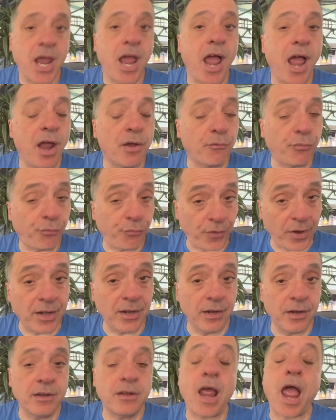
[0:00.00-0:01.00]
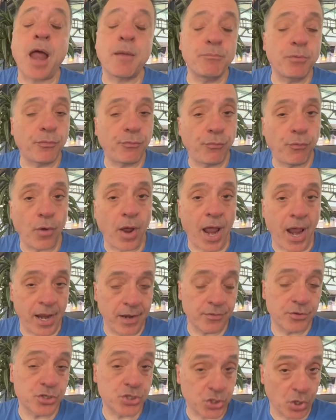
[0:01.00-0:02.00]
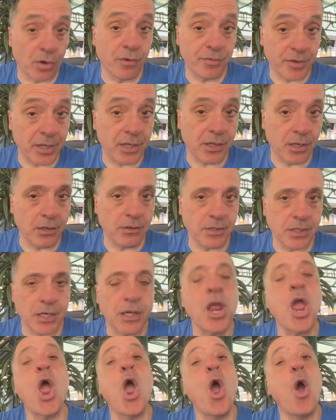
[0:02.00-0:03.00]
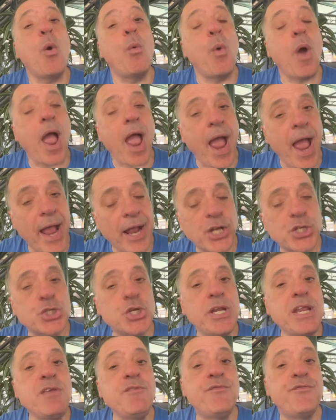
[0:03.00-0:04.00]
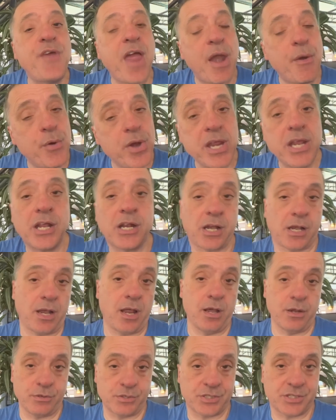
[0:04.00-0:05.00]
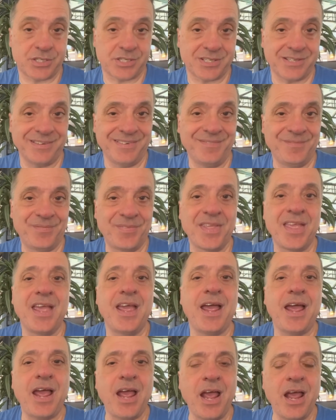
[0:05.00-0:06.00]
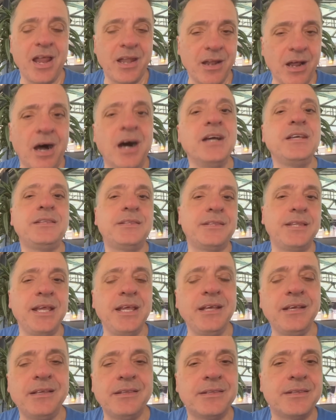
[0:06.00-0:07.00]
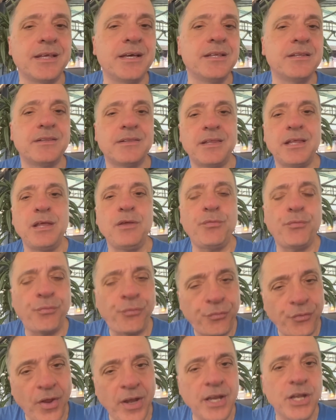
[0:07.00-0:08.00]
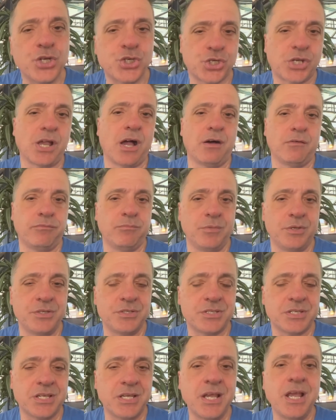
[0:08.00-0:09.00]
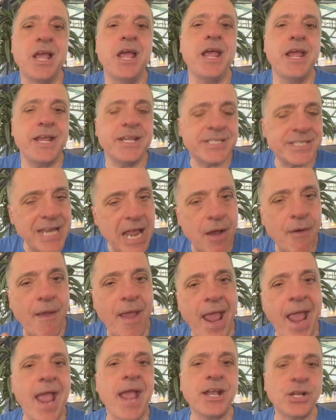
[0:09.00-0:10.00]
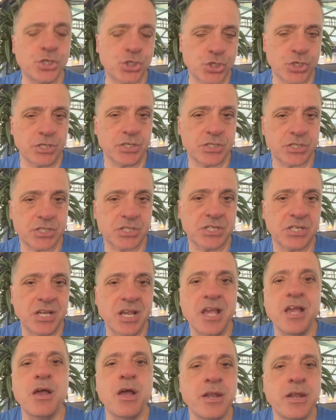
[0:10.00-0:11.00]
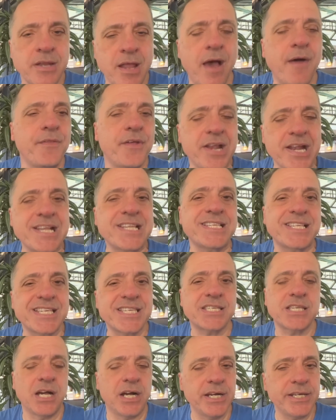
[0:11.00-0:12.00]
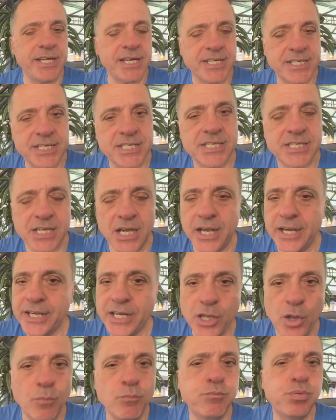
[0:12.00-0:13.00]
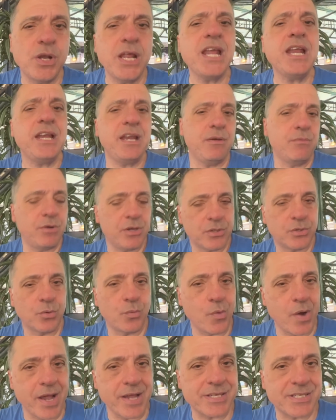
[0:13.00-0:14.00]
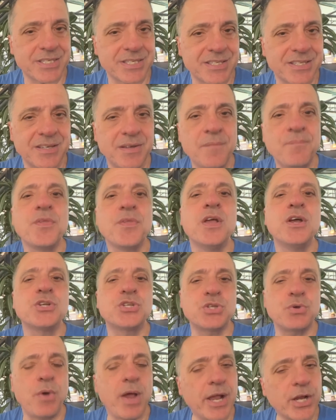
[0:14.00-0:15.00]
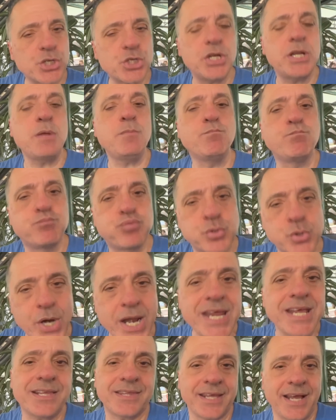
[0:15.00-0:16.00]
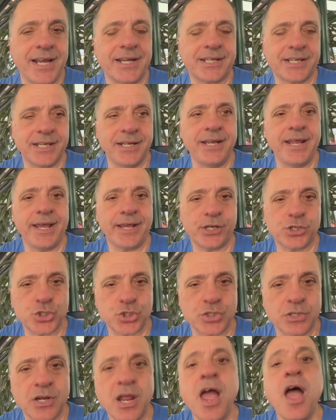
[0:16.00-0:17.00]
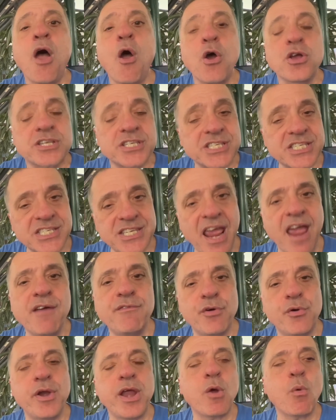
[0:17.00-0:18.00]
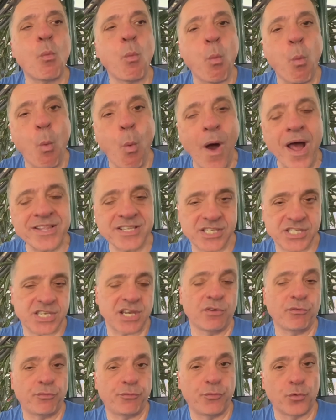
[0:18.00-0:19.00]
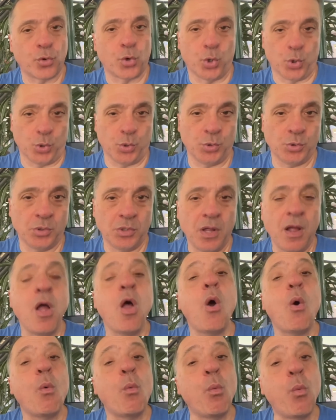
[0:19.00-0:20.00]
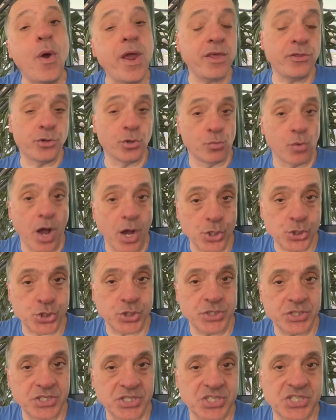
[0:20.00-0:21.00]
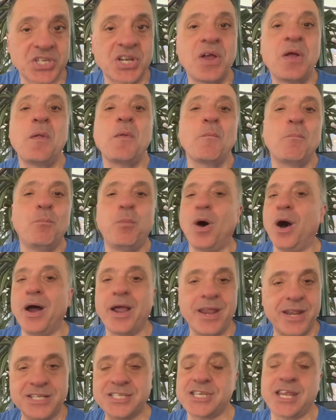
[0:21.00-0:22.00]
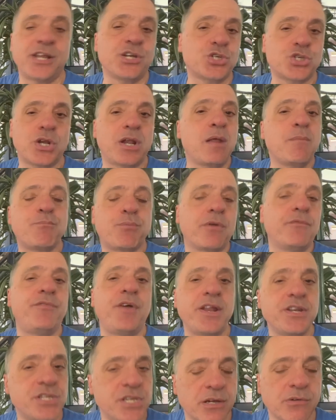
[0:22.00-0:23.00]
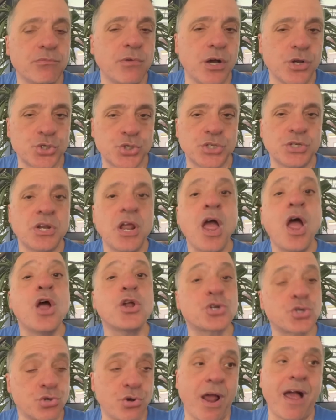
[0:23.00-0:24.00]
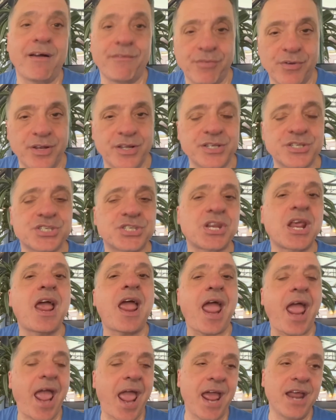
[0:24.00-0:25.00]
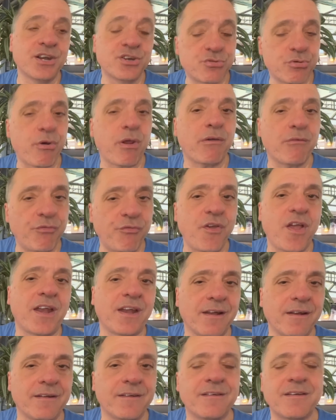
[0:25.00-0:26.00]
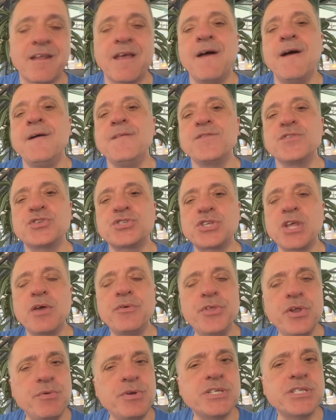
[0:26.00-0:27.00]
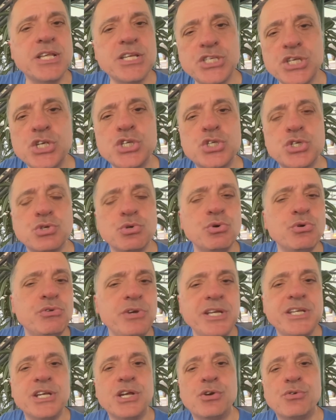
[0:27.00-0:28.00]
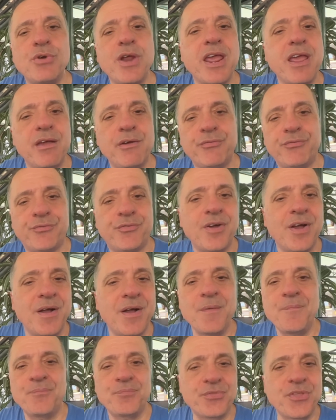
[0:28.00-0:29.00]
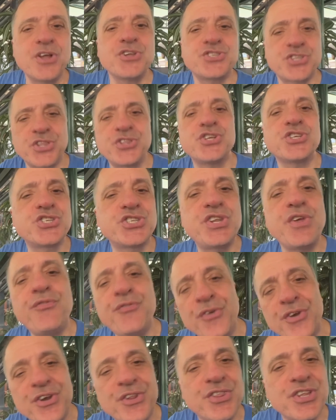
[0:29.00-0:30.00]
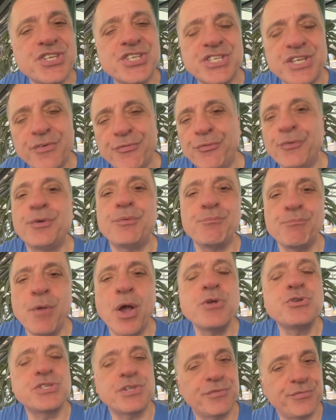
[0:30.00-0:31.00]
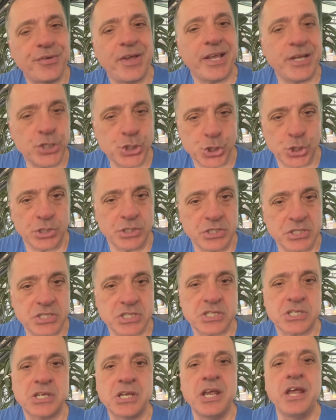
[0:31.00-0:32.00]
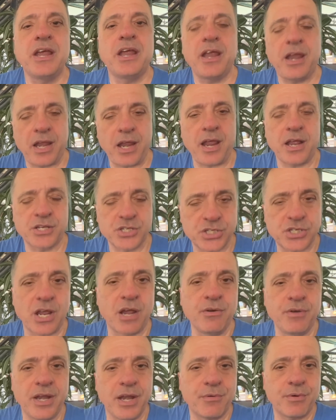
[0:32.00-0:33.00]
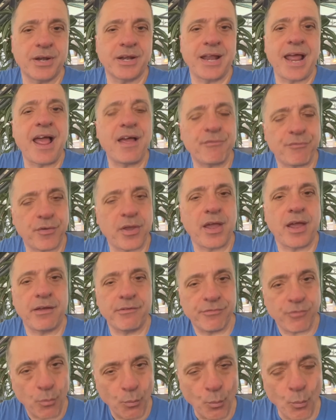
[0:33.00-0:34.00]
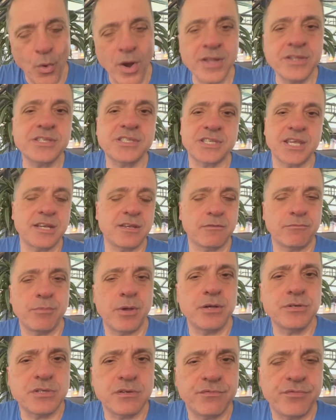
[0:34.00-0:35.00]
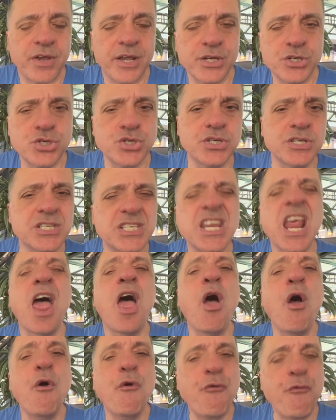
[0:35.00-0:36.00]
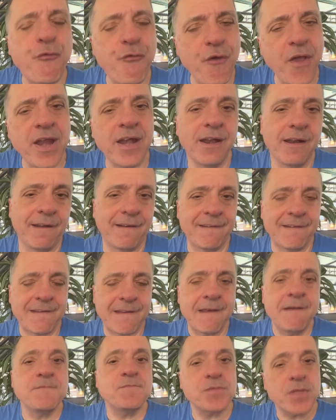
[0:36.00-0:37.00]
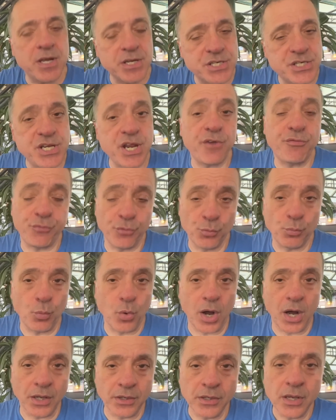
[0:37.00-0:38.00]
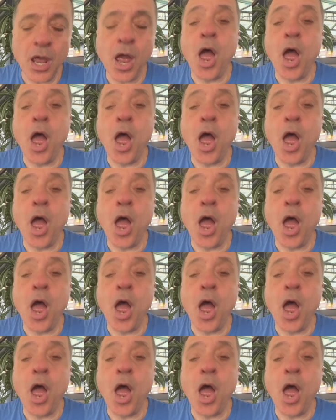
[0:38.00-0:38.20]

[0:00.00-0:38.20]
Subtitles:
and Finland and the Soviet Union were actually very close. And I think that the Finnish government is now anxious, now that it's decided to side completely with the West, to actually break that connection, sever it once and for all with the Russians by essentially preventing Russian travelers entering Finland. So there is this extraordinary degree of there's different motivations. Estonia and Latvia have one set of motivations, Finland a different one.